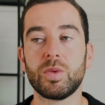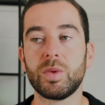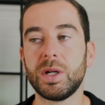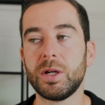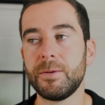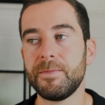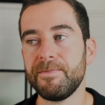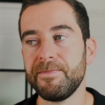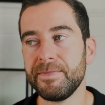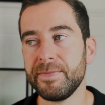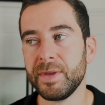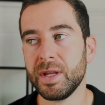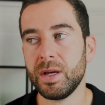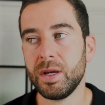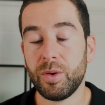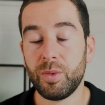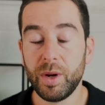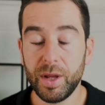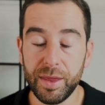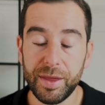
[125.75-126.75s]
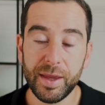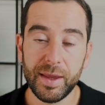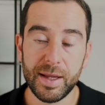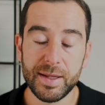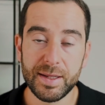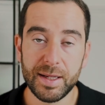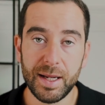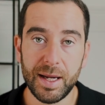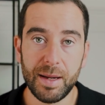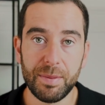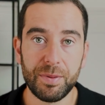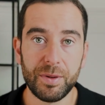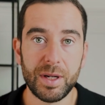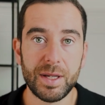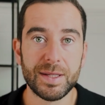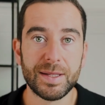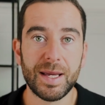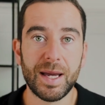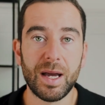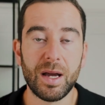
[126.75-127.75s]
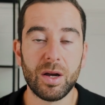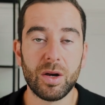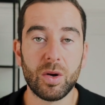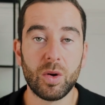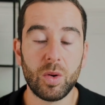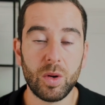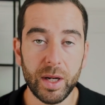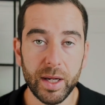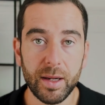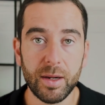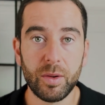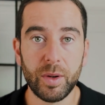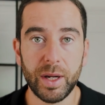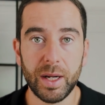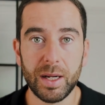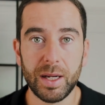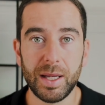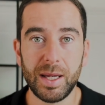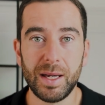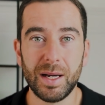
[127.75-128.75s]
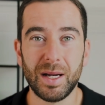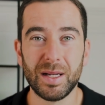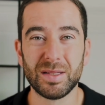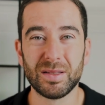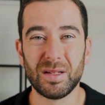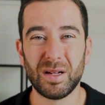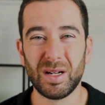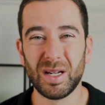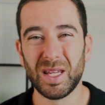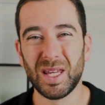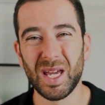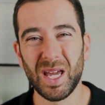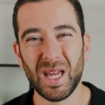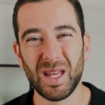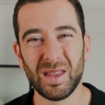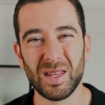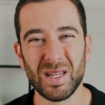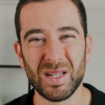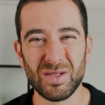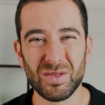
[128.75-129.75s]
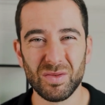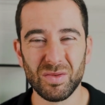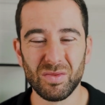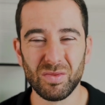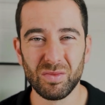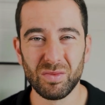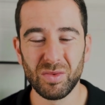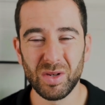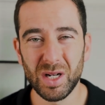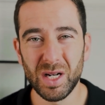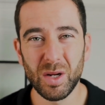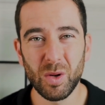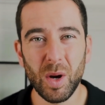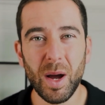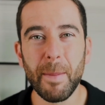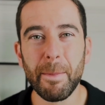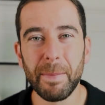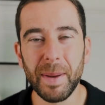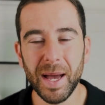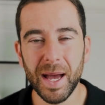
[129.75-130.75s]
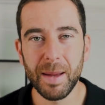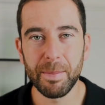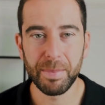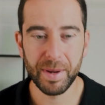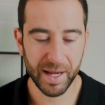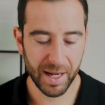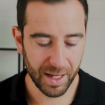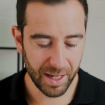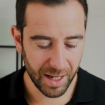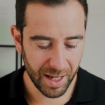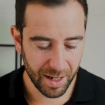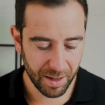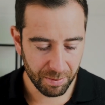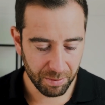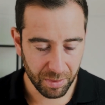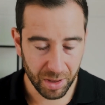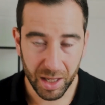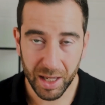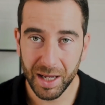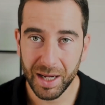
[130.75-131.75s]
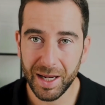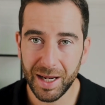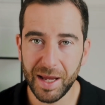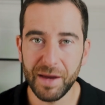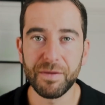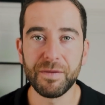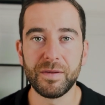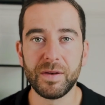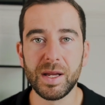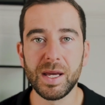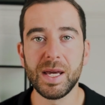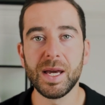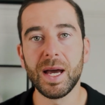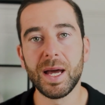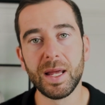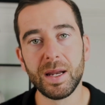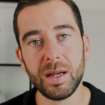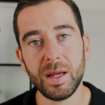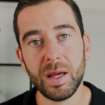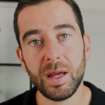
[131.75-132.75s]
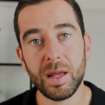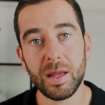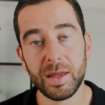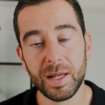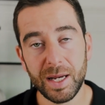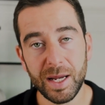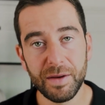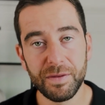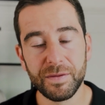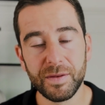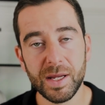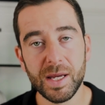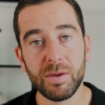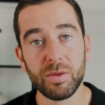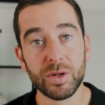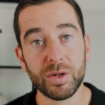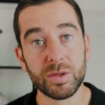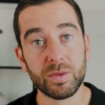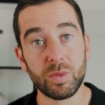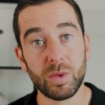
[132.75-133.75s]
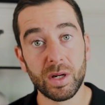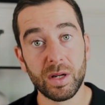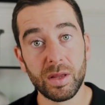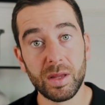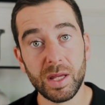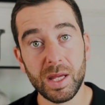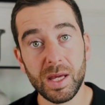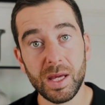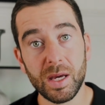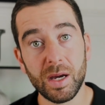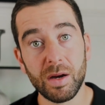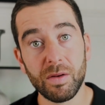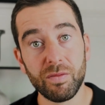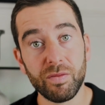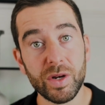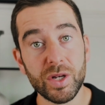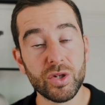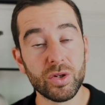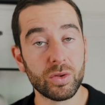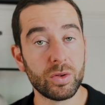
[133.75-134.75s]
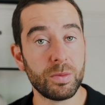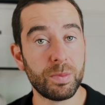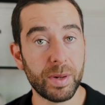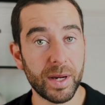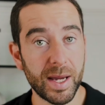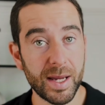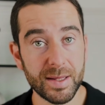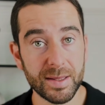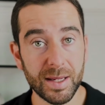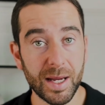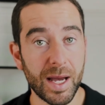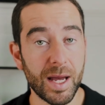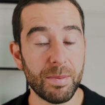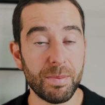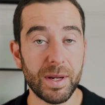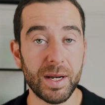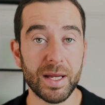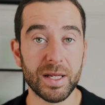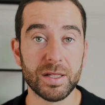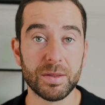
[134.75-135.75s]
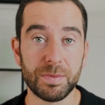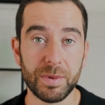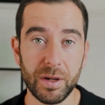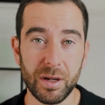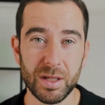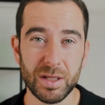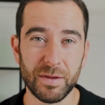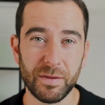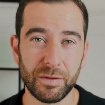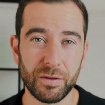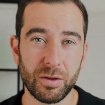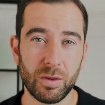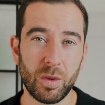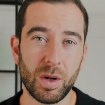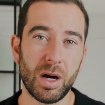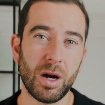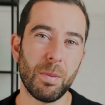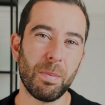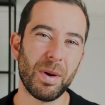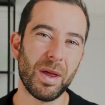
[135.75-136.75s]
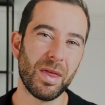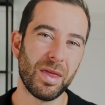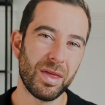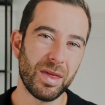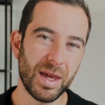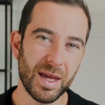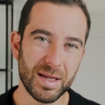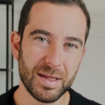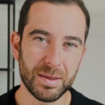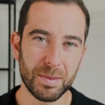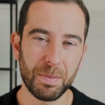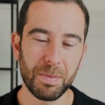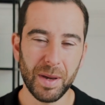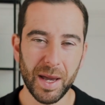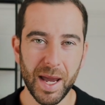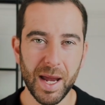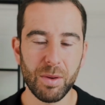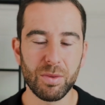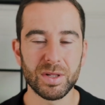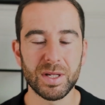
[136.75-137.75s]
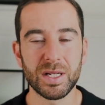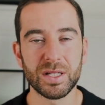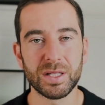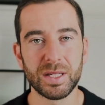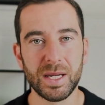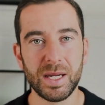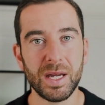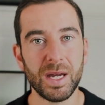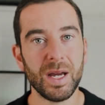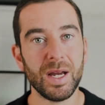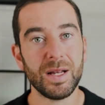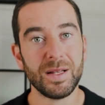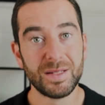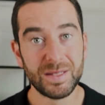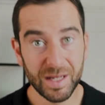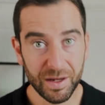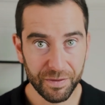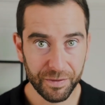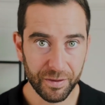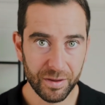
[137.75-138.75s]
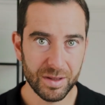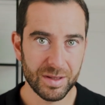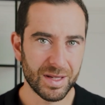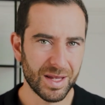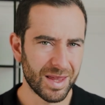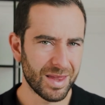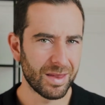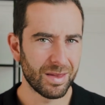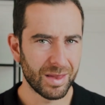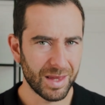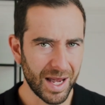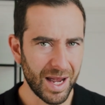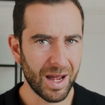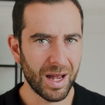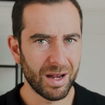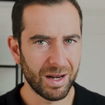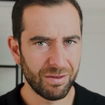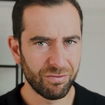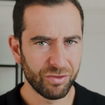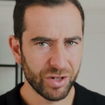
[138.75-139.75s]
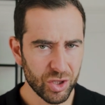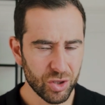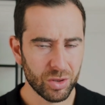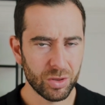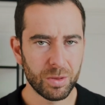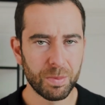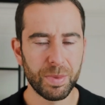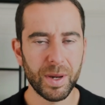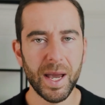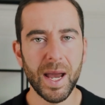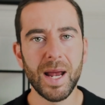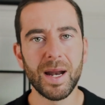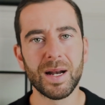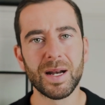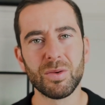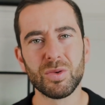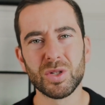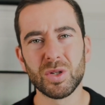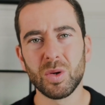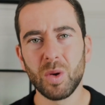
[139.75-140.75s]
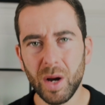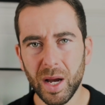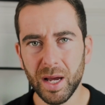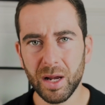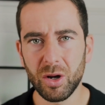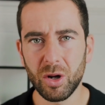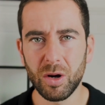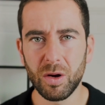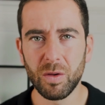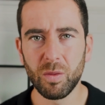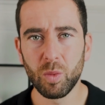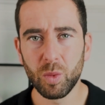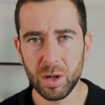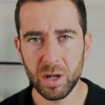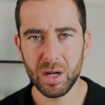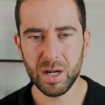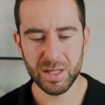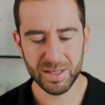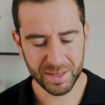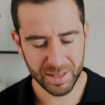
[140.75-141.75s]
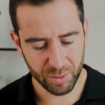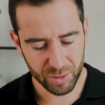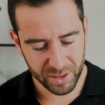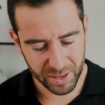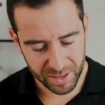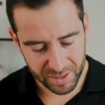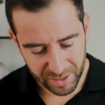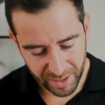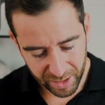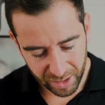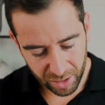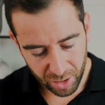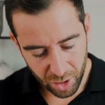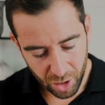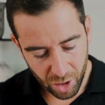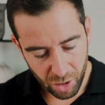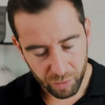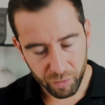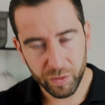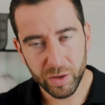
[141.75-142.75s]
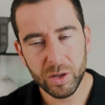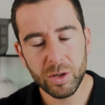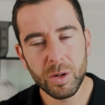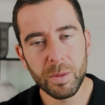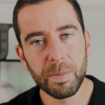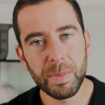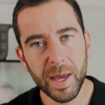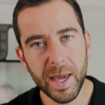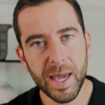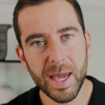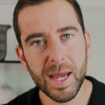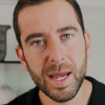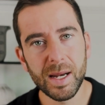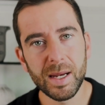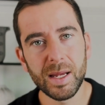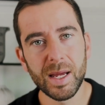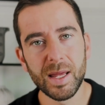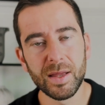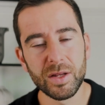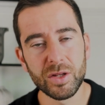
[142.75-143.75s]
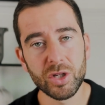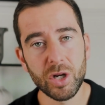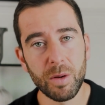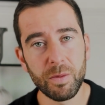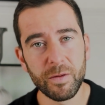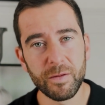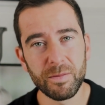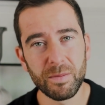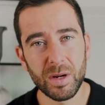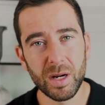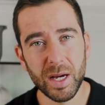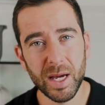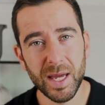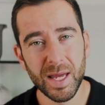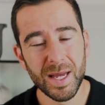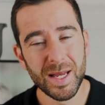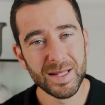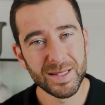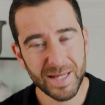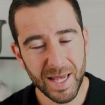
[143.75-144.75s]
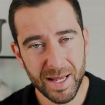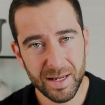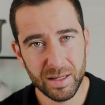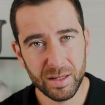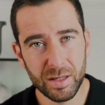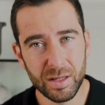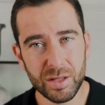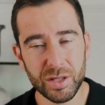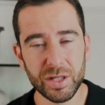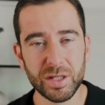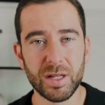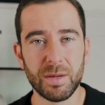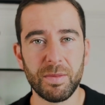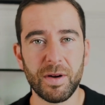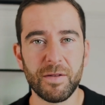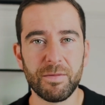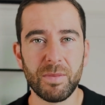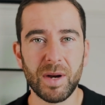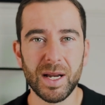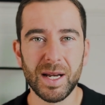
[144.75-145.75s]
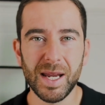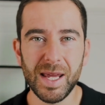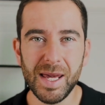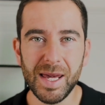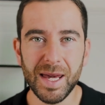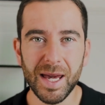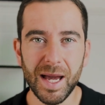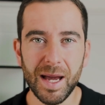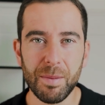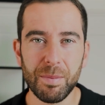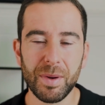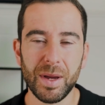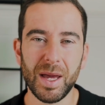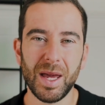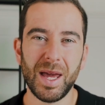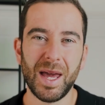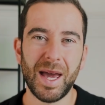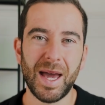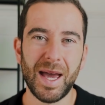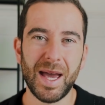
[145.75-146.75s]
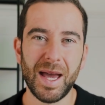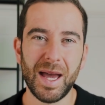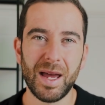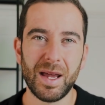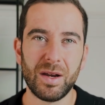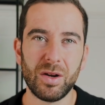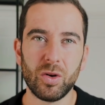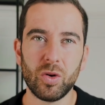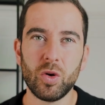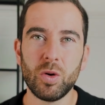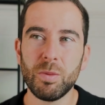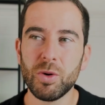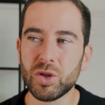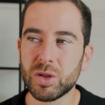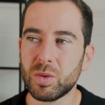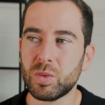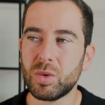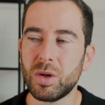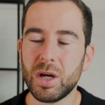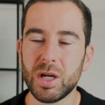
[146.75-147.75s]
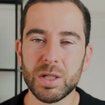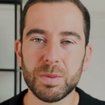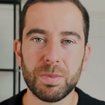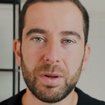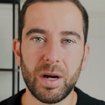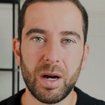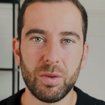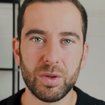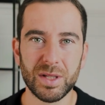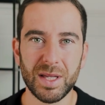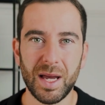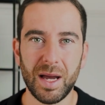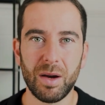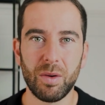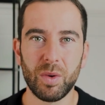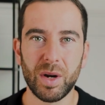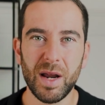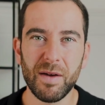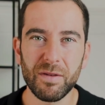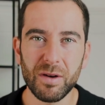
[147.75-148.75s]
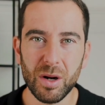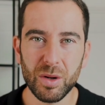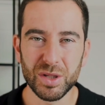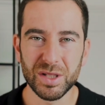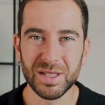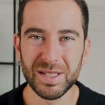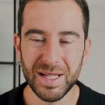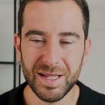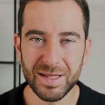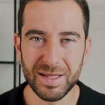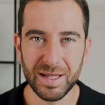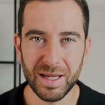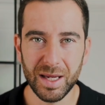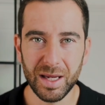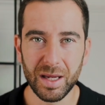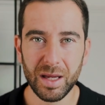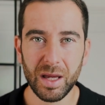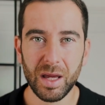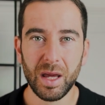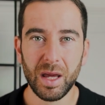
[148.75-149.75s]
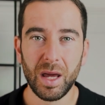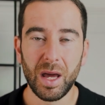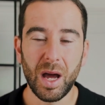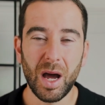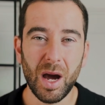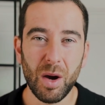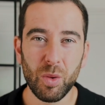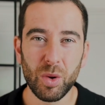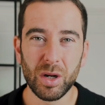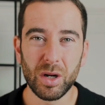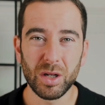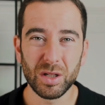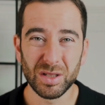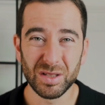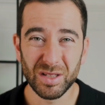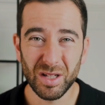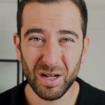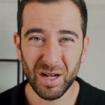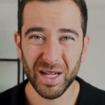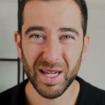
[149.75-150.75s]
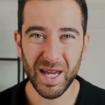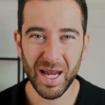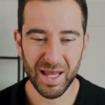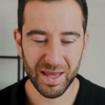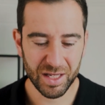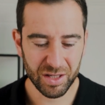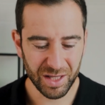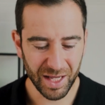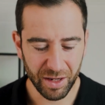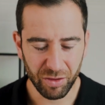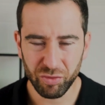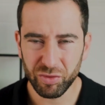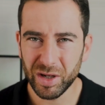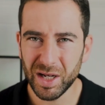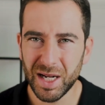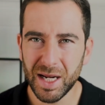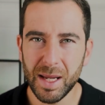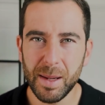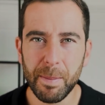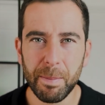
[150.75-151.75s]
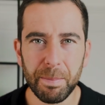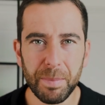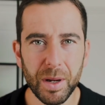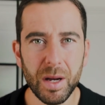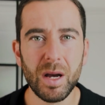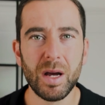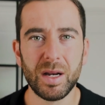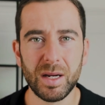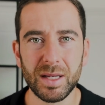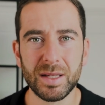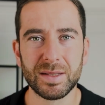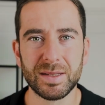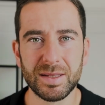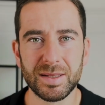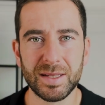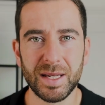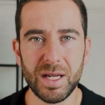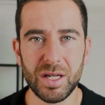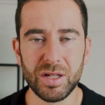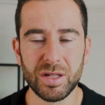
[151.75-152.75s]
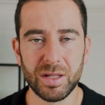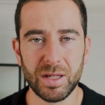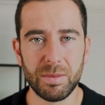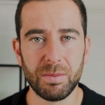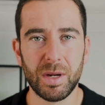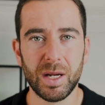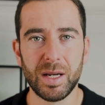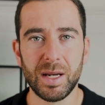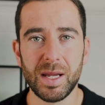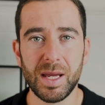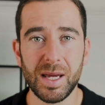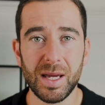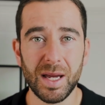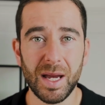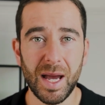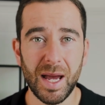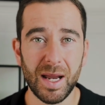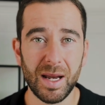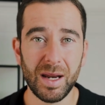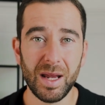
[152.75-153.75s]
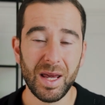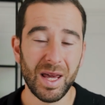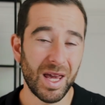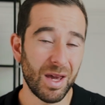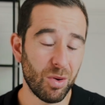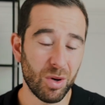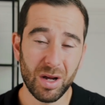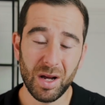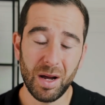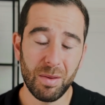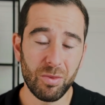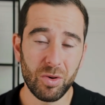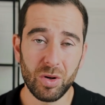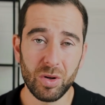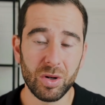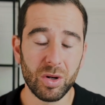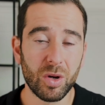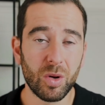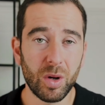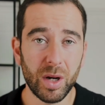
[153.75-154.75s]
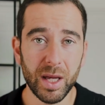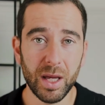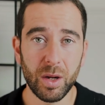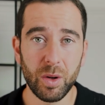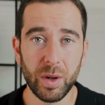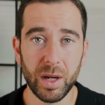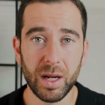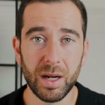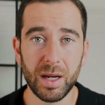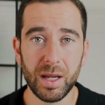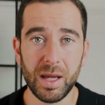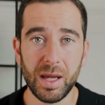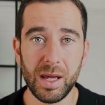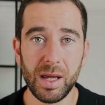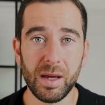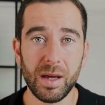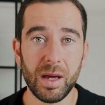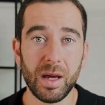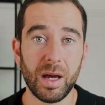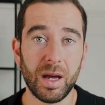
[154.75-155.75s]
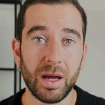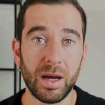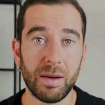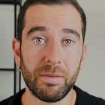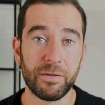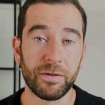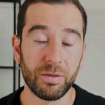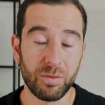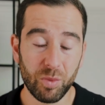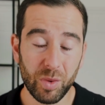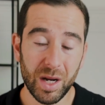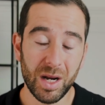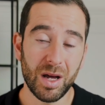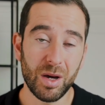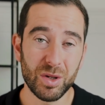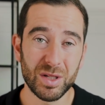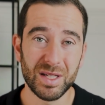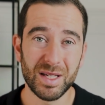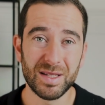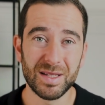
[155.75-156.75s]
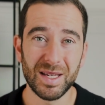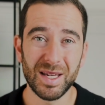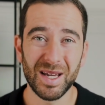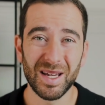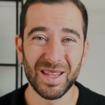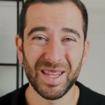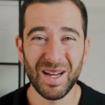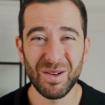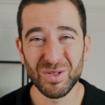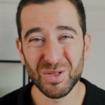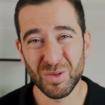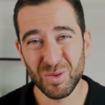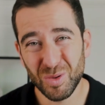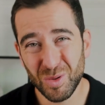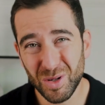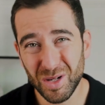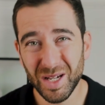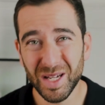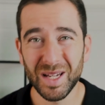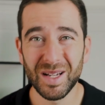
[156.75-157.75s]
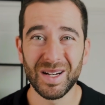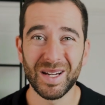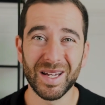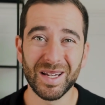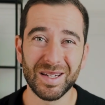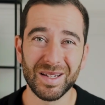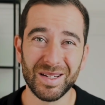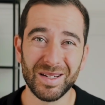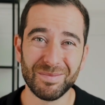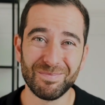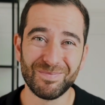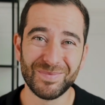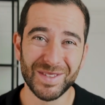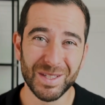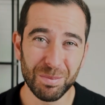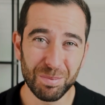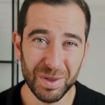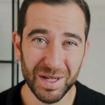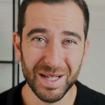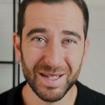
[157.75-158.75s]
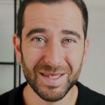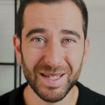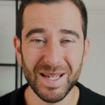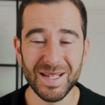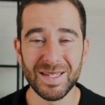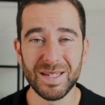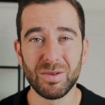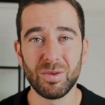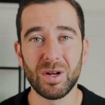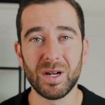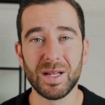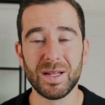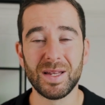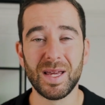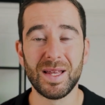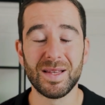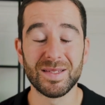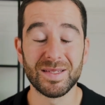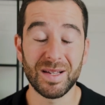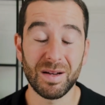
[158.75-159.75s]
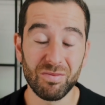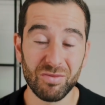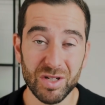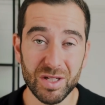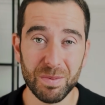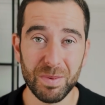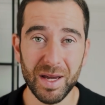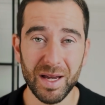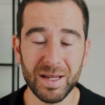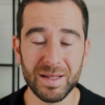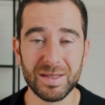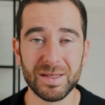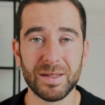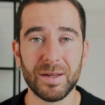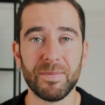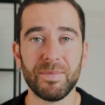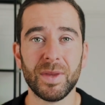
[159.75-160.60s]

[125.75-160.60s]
Well, one thing that did happen is that quite quickly I started getting this really quite bad pain in my left knee. And the left knee was one of the original pains that I had been experiencing for a while, but this pain was actually different to that an original pain, and it was quite a lot worse. It was this like real pain in the top of my tendon, just above my kneecap. And almost the worst part was that whenever I was sitting, I would start getting this like really burning sensation in my knee, and it would come on quite quickly from when I was sitting, and that was quite like a debilitating one in some respects.